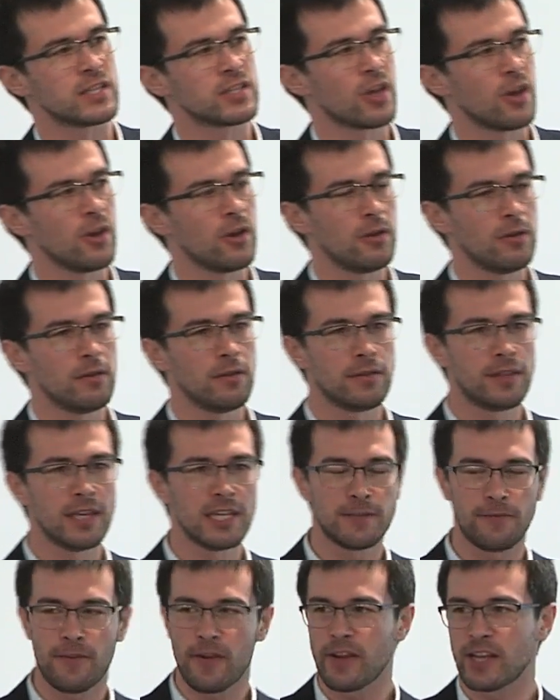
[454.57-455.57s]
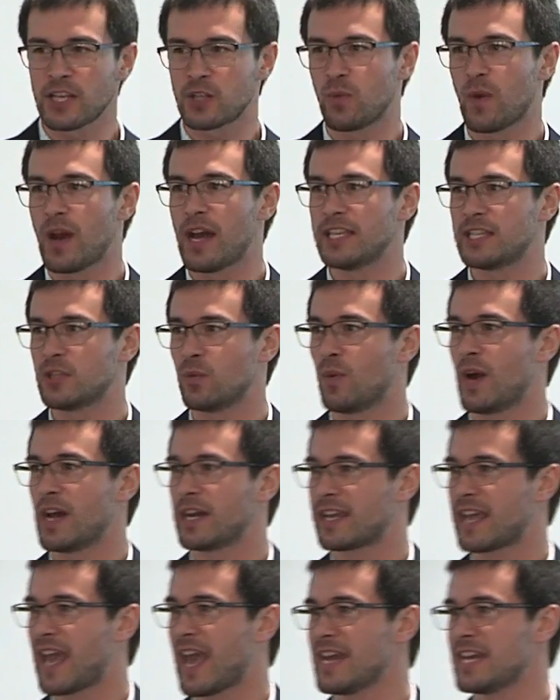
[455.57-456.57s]
So there's various ways that
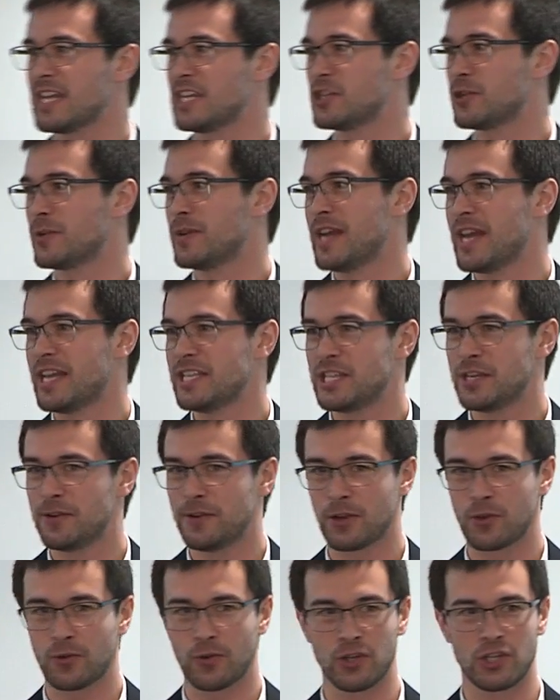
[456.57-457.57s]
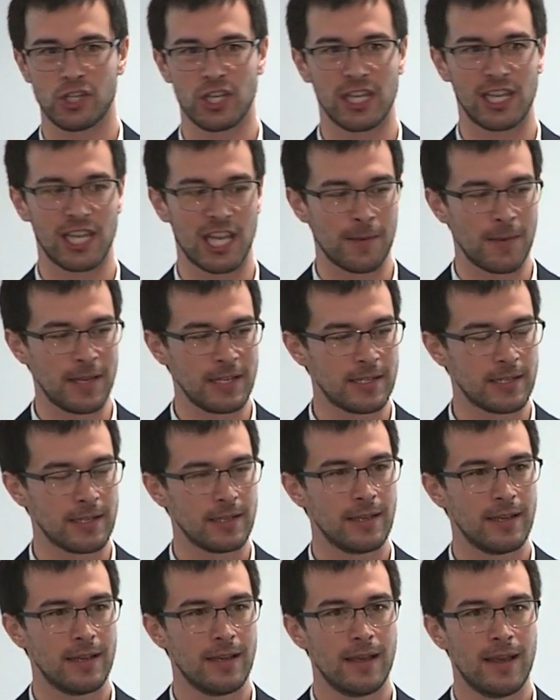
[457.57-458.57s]
one can injure an anterior cruciate ligament.
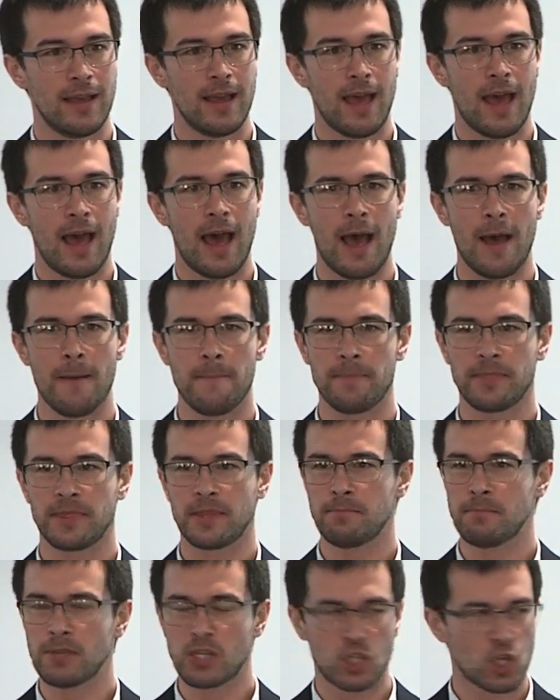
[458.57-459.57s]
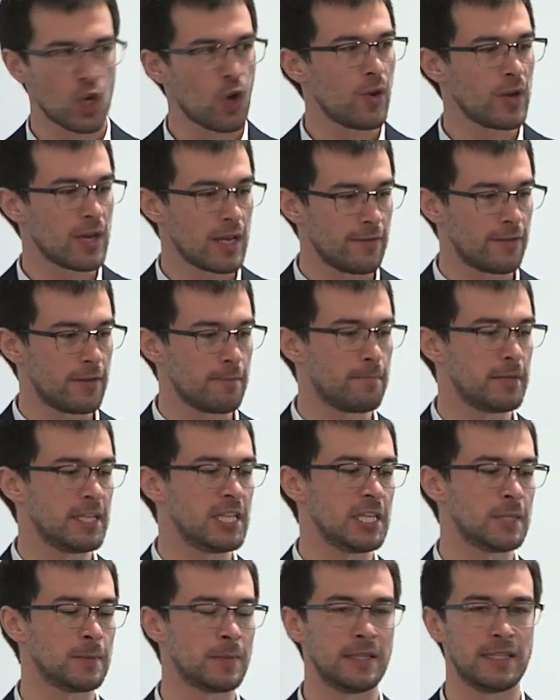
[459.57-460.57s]
Um, the majority of the
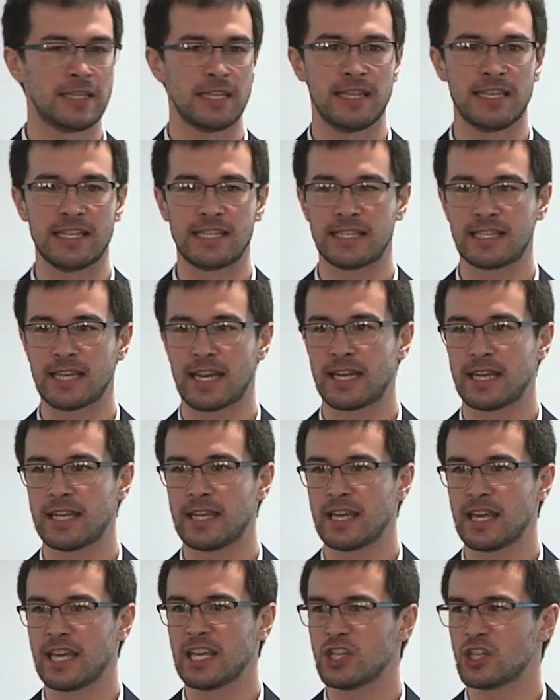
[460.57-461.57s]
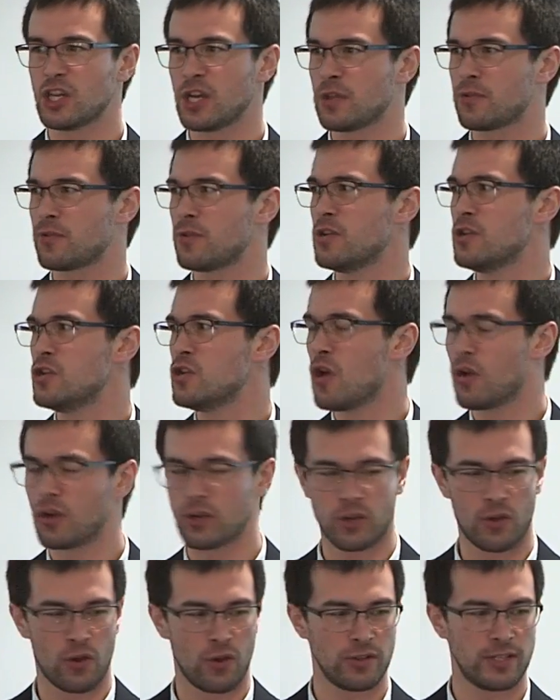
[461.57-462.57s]
participants in this study injured it through
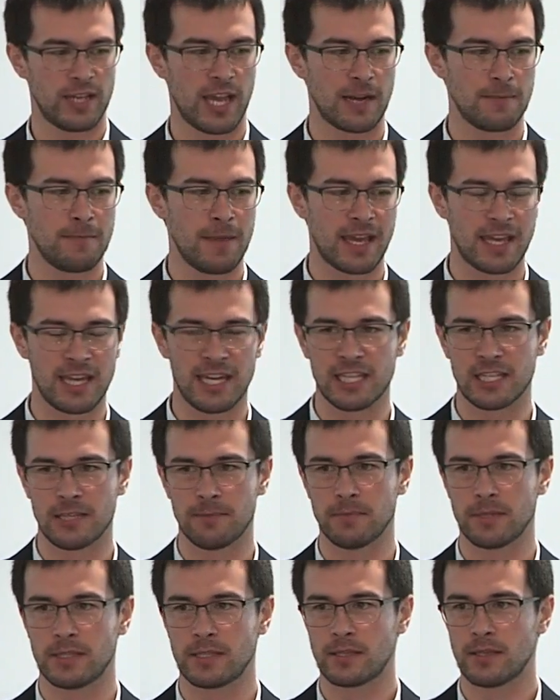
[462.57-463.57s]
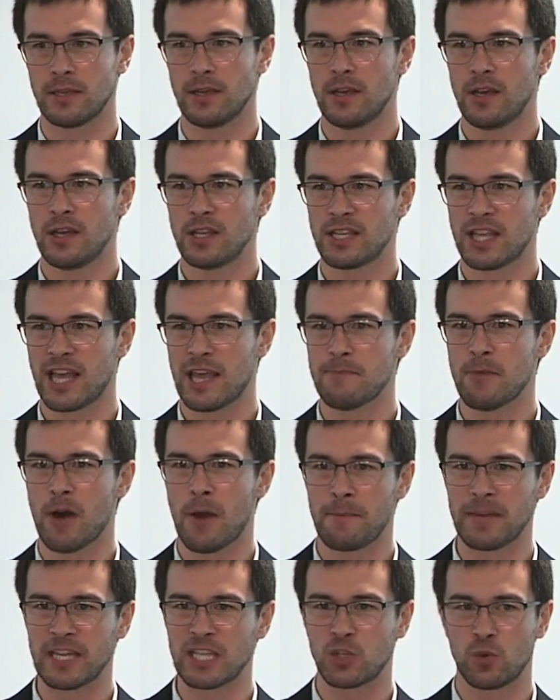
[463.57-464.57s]
non-contact mechanisms. So they
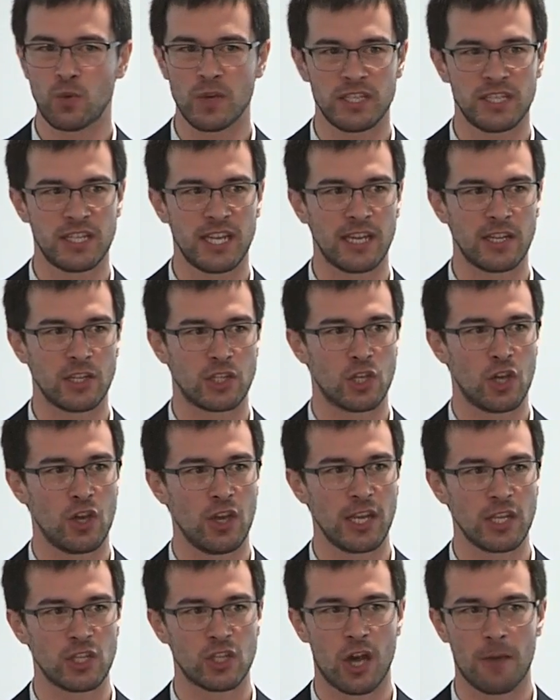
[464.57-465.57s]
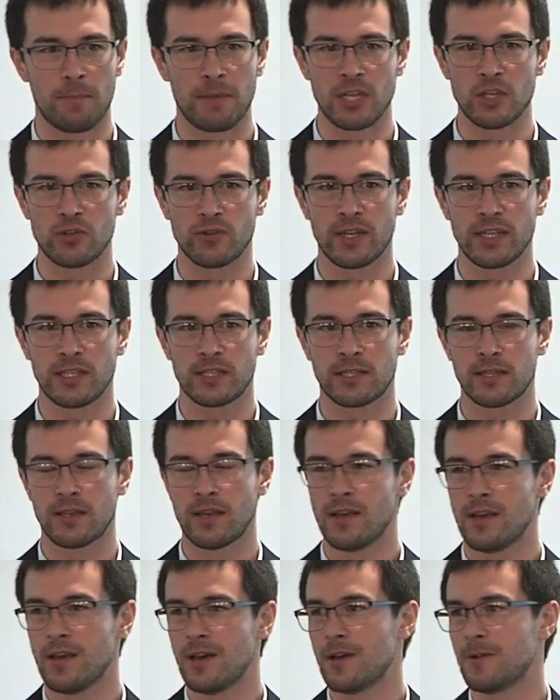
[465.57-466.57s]
might be twisting, turning type injuries
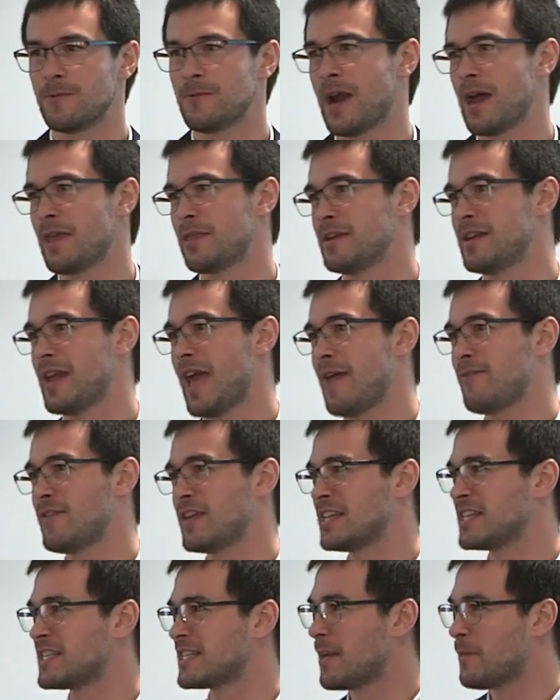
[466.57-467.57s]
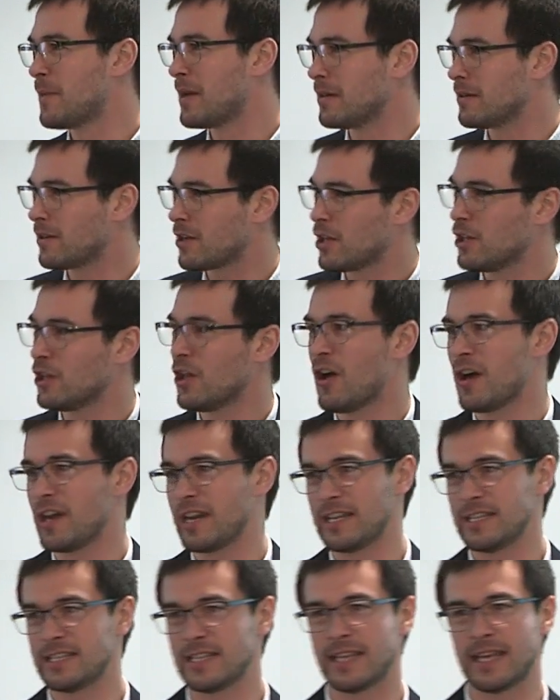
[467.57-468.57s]
rather than having someone
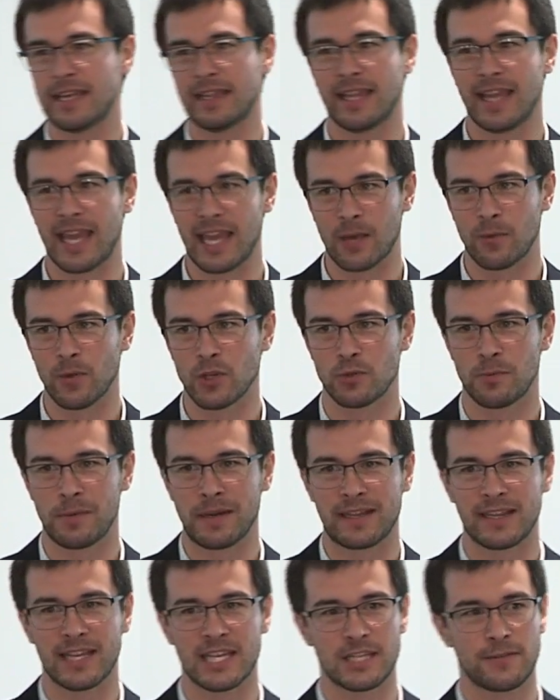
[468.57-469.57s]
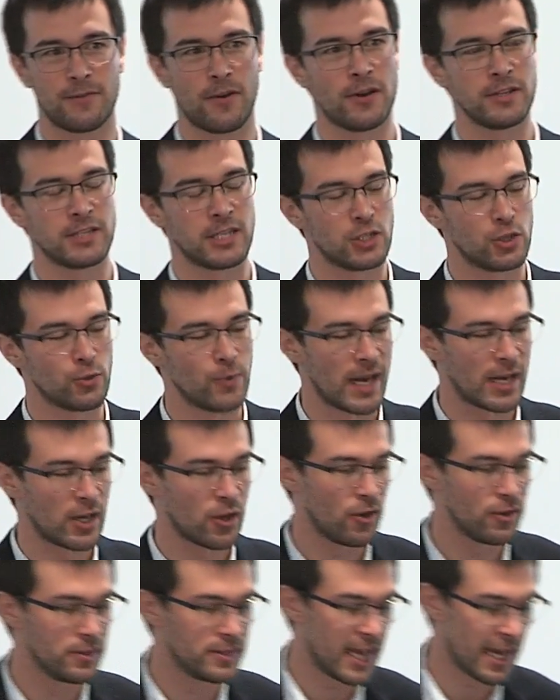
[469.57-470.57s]
collide into their leg, which would be classified as a direct
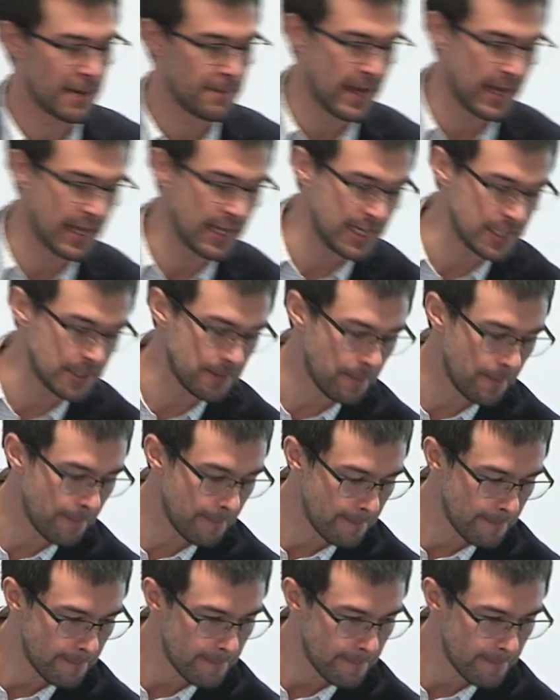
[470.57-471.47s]
contact mechanism.